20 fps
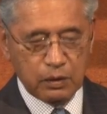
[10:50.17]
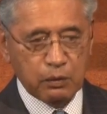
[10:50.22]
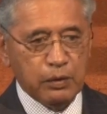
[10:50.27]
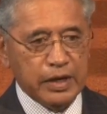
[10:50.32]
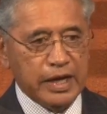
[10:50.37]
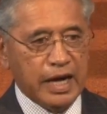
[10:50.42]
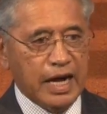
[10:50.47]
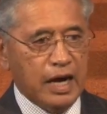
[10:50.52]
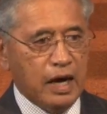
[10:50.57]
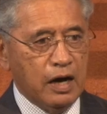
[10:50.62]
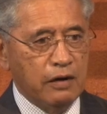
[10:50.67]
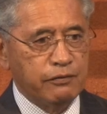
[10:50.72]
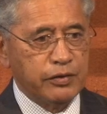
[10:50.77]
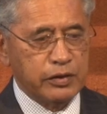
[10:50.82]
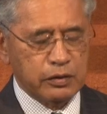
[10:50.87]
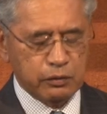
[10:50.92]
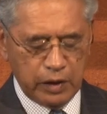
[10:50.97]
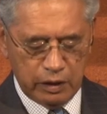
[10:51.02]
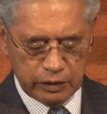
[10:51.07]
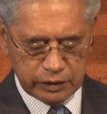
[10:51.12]
we are
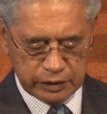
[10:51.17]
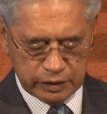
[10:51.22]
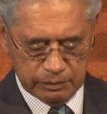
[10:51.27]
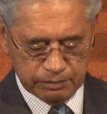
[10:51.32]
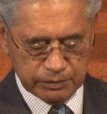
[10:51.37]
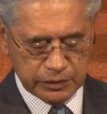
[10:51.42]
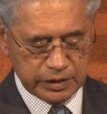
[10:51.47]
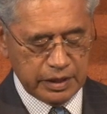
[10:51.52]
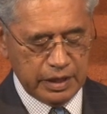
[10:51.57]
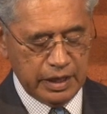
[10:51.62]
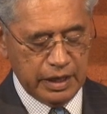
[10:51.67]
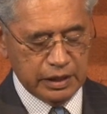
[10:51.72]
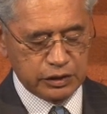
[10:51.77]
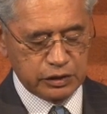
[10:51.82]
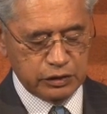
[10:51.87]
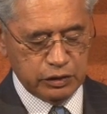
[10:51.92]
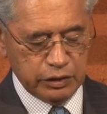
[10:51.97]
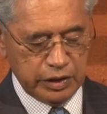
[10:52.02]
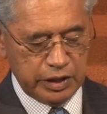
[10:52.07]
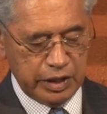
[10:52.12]
often welcomed as
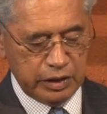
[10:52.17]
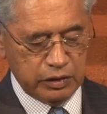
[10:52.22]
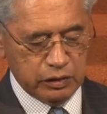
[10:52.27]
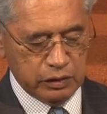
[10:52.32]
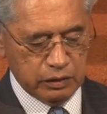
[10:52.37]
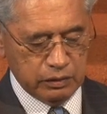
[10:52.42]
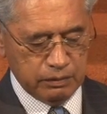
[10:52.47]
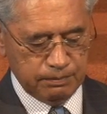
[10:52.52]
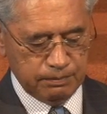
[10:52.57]
Toroidal,